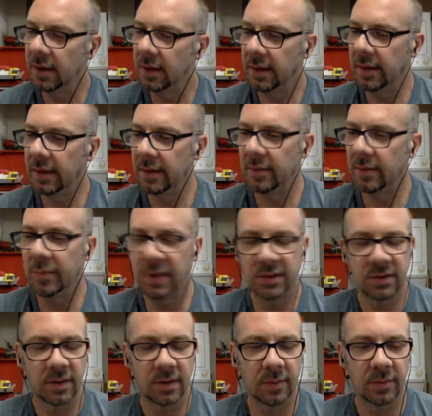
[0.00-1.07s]
it
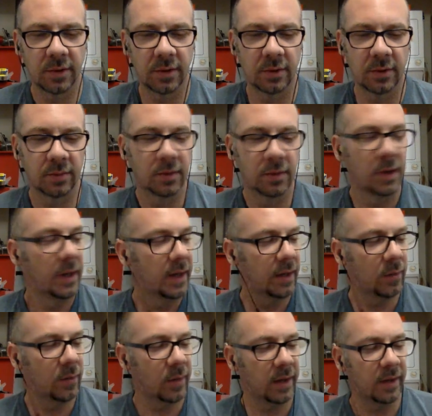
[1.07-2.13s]
means something to you.
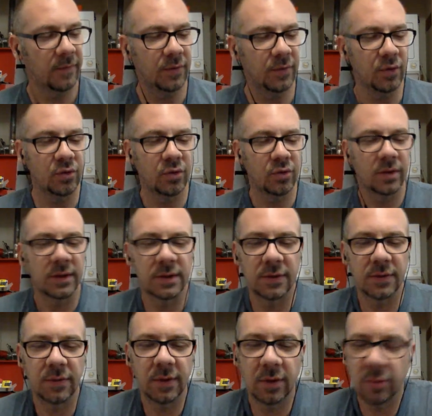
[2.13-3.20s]
Anyway, if you enjoyed this
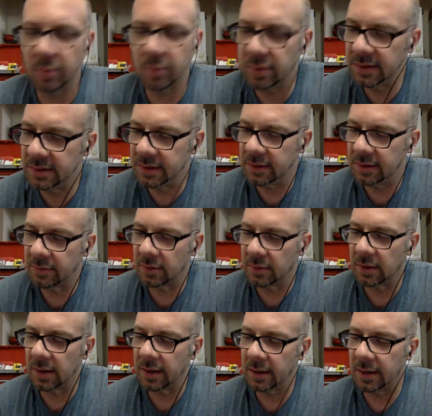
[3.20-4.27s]
video, please give her a
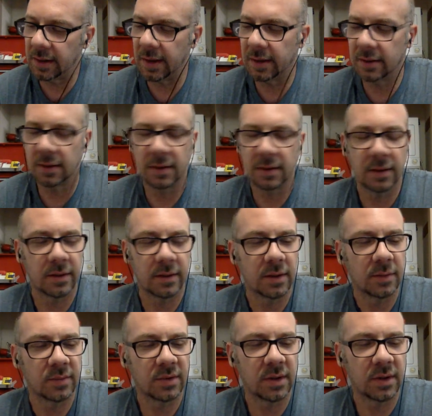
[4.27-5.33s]
like and
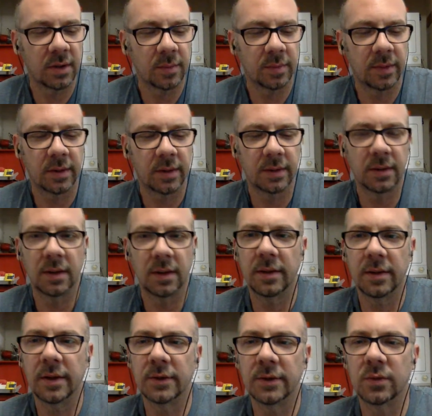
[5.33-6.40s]
thumbs up, and
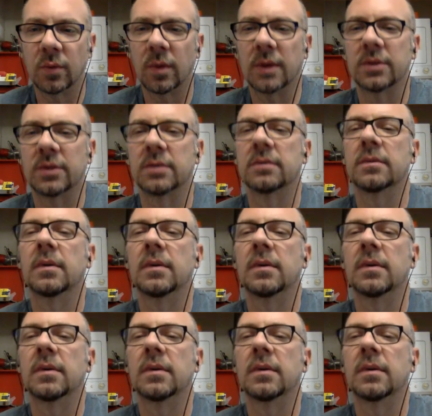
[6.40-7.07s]
thanks for watching.